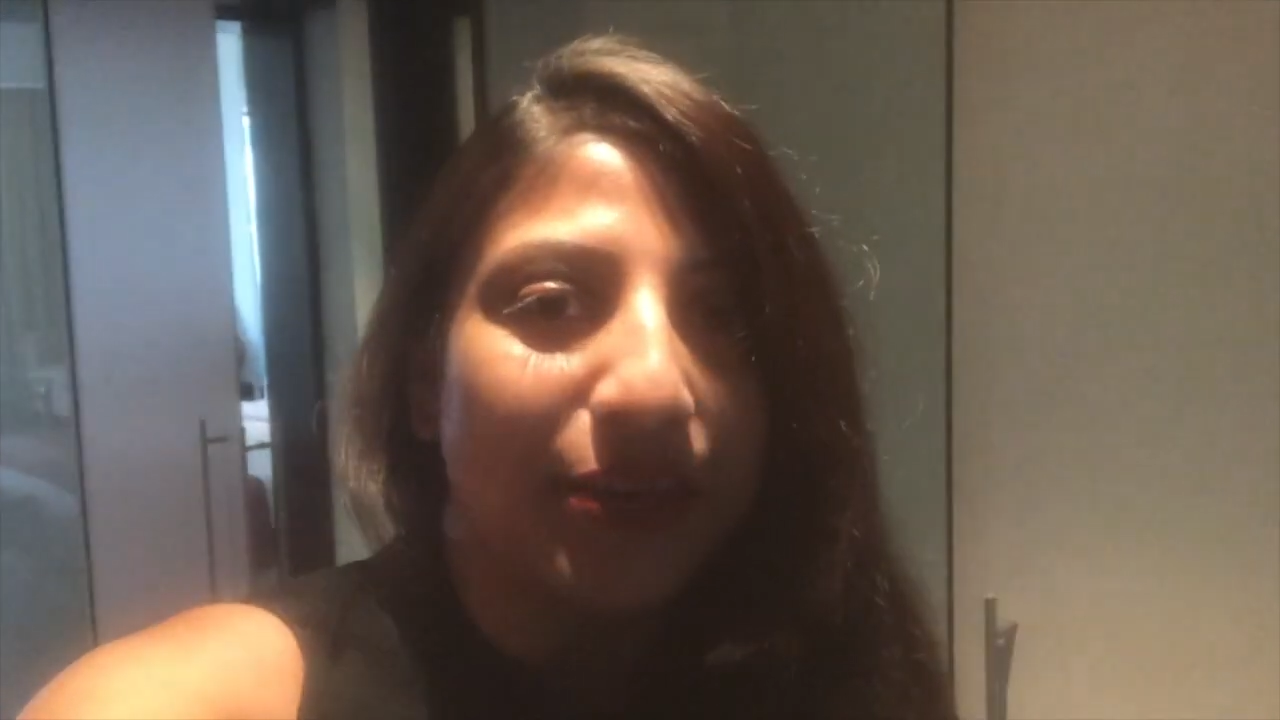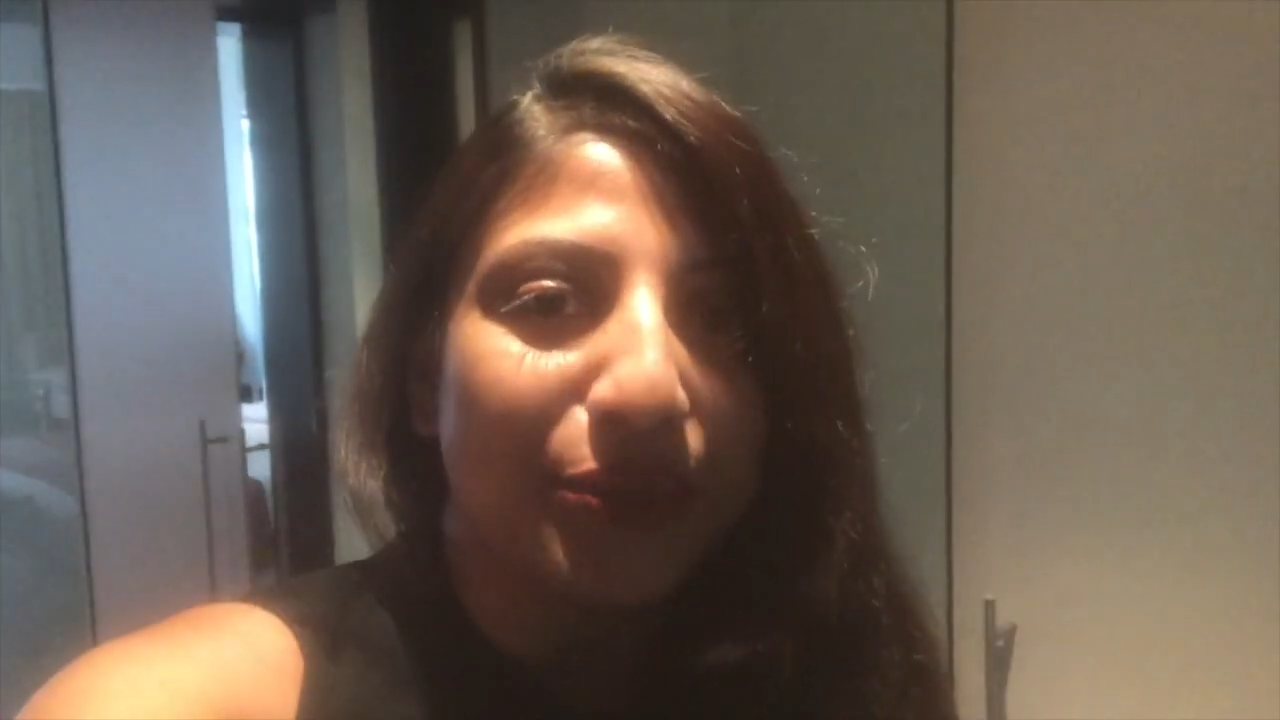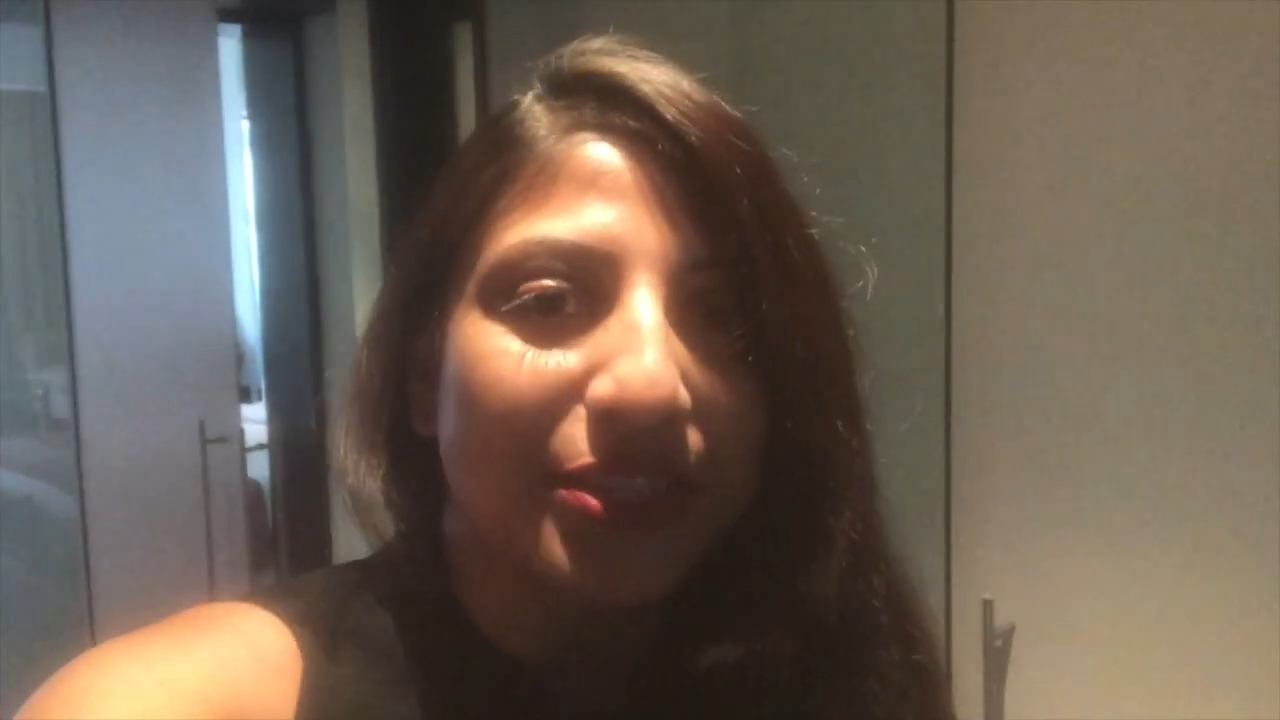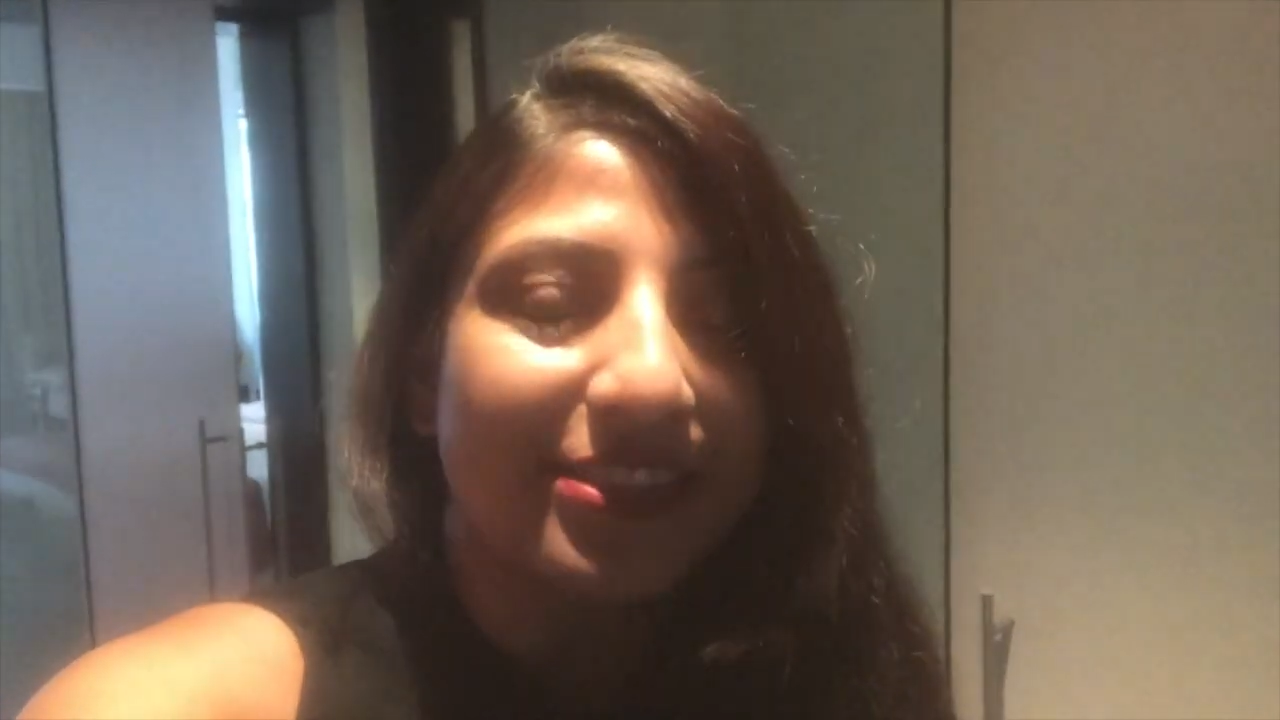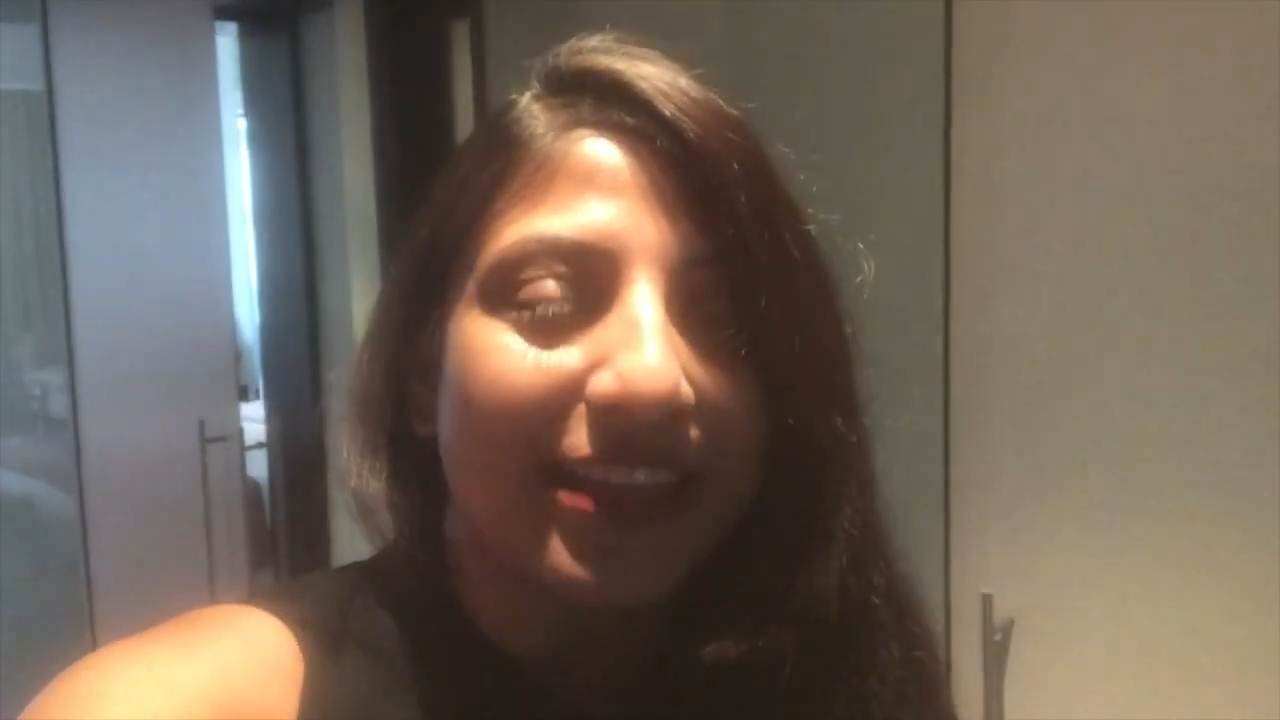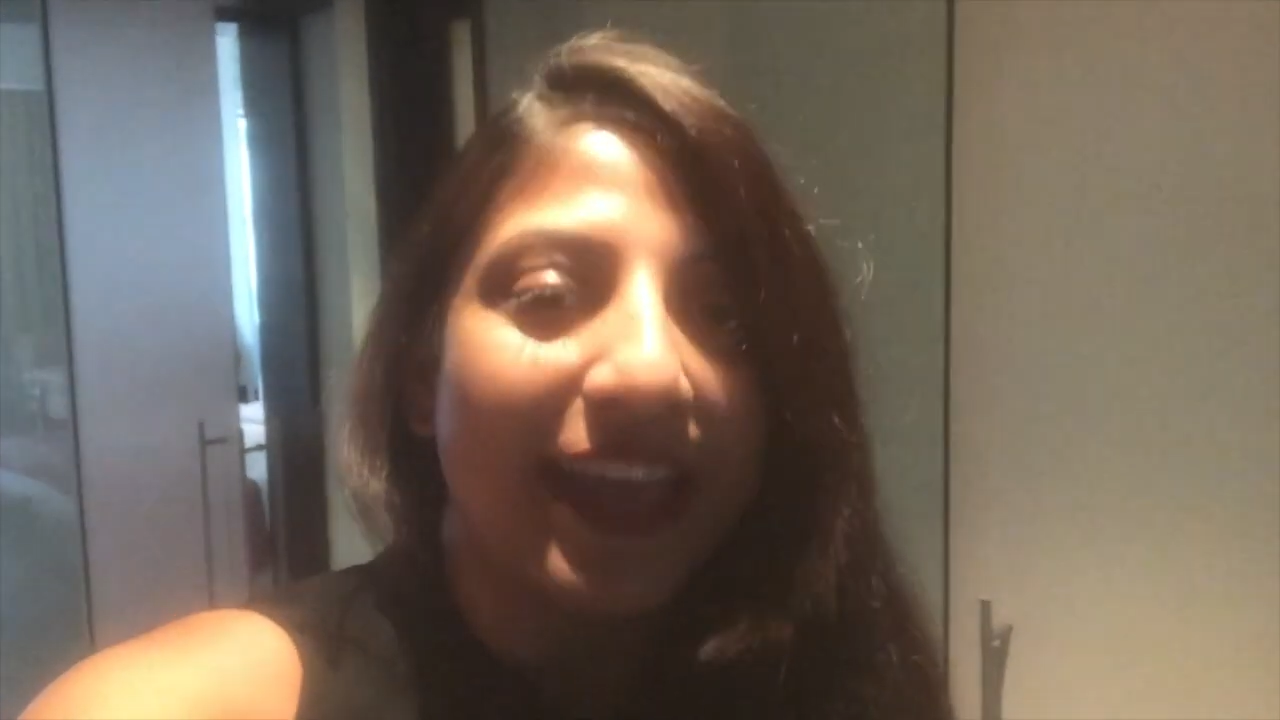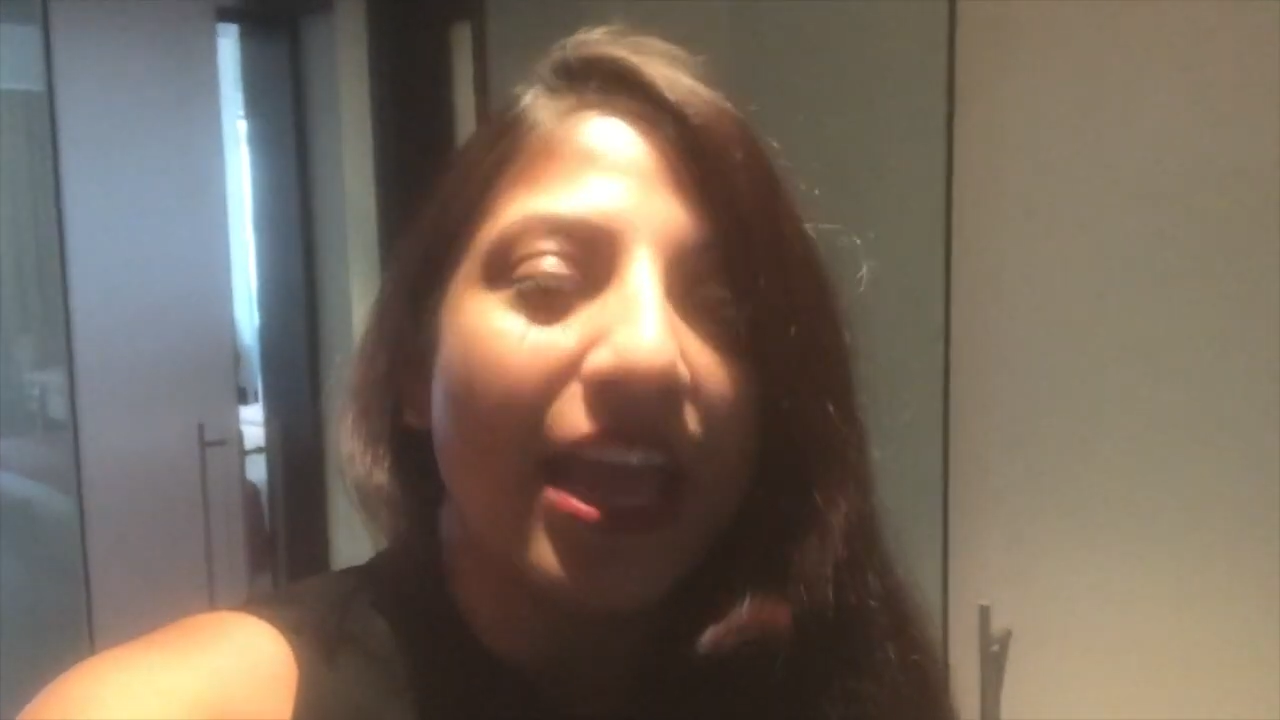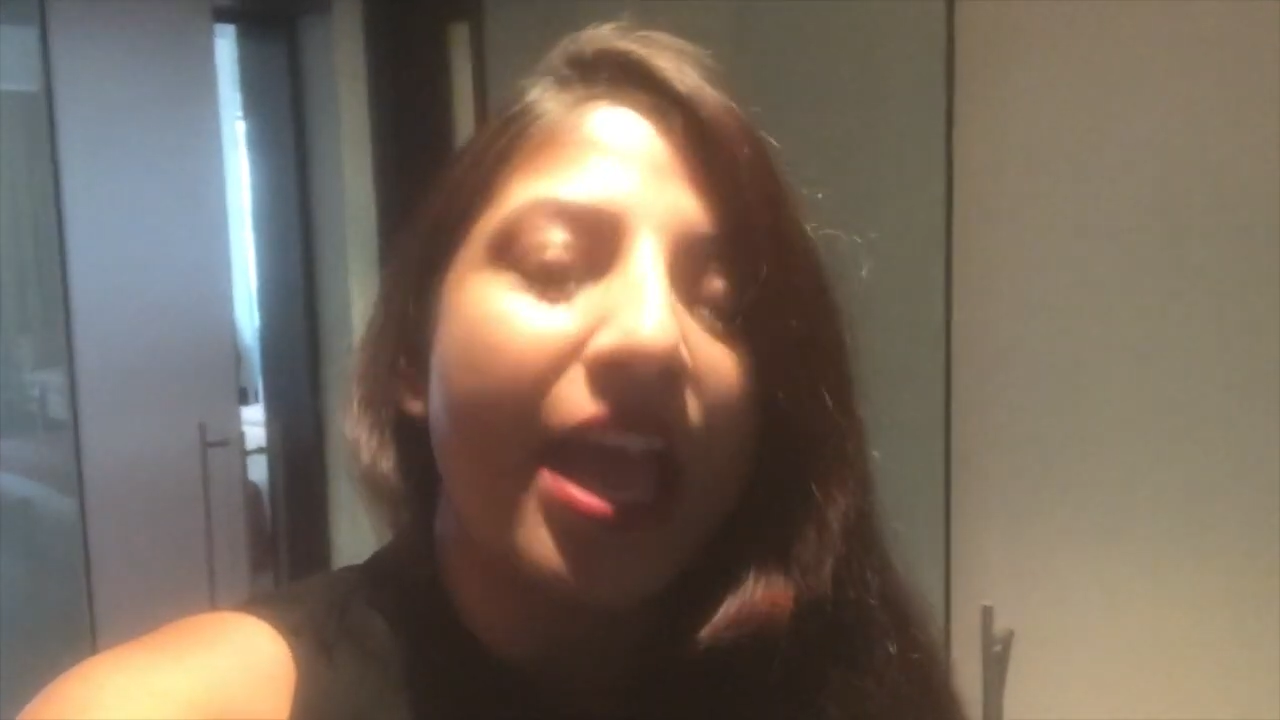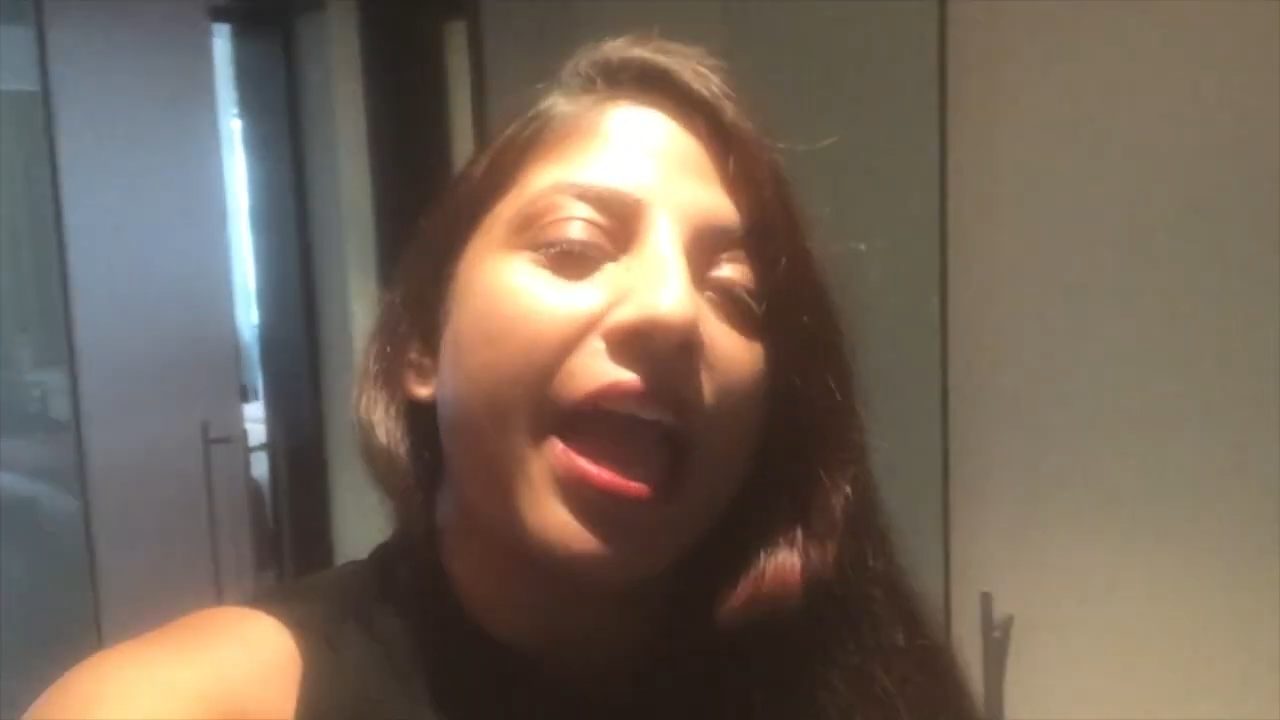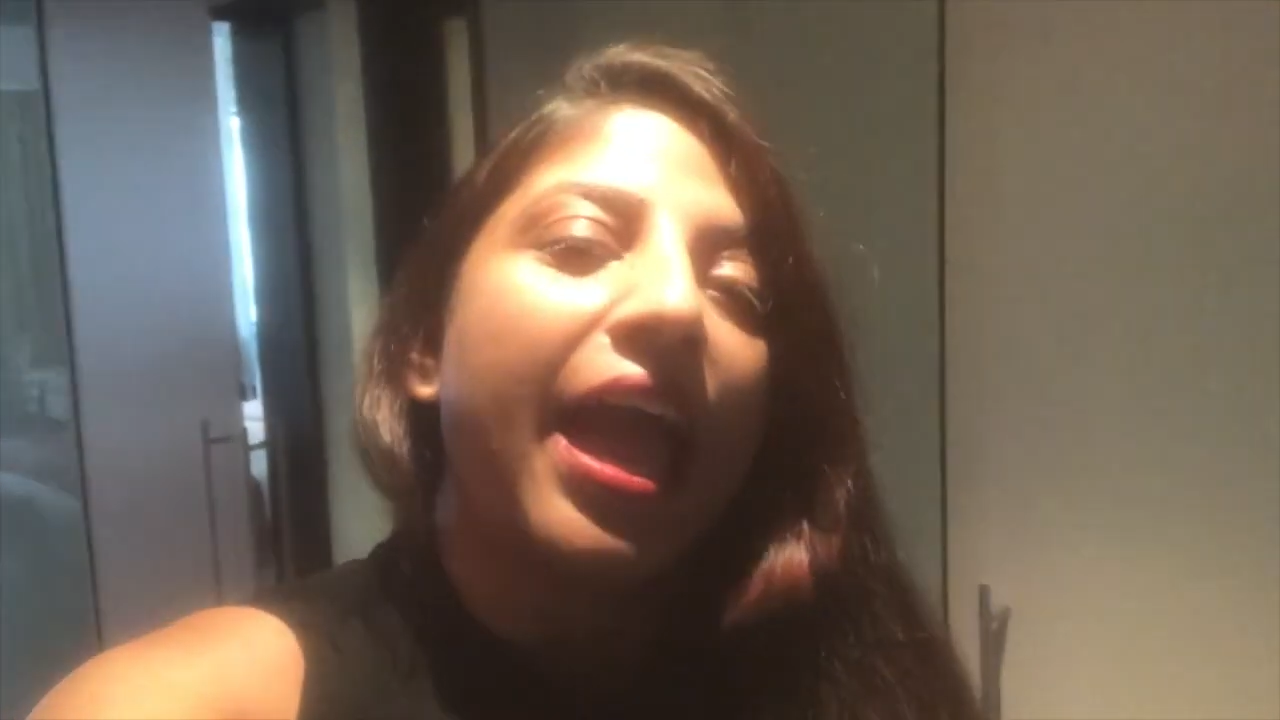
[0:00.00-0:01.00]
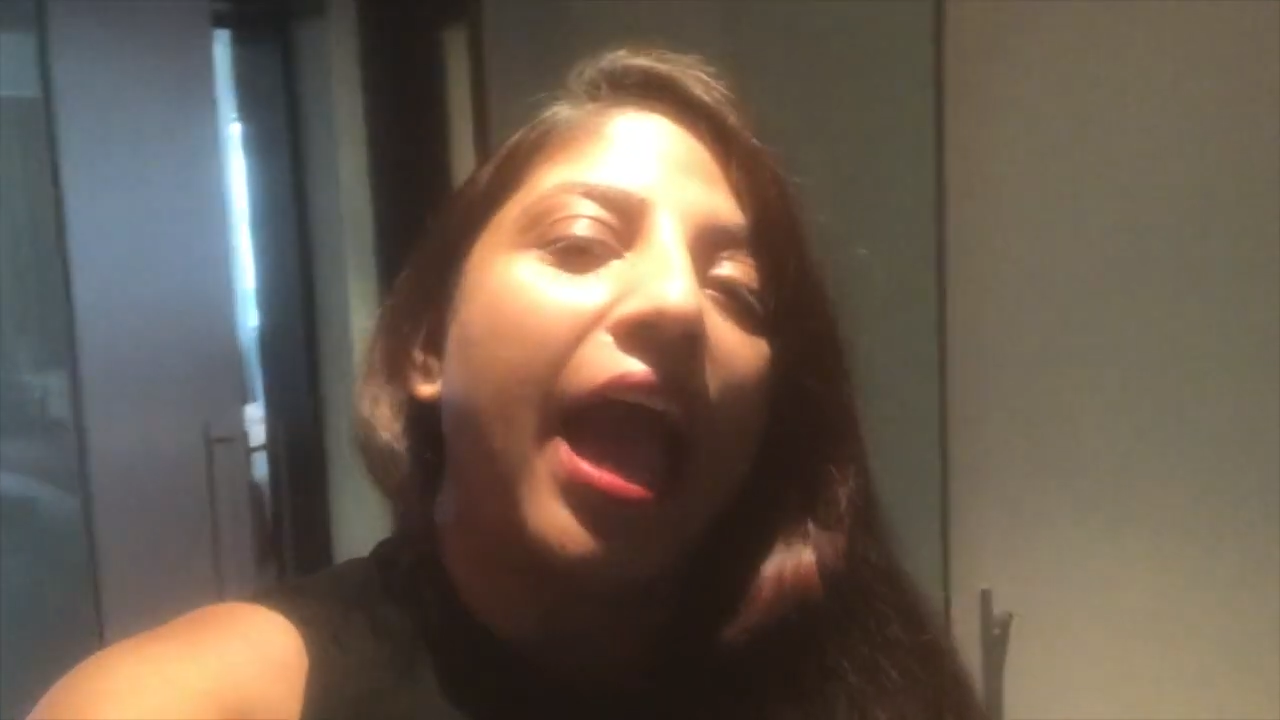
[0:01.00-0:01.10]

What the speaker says: I would say.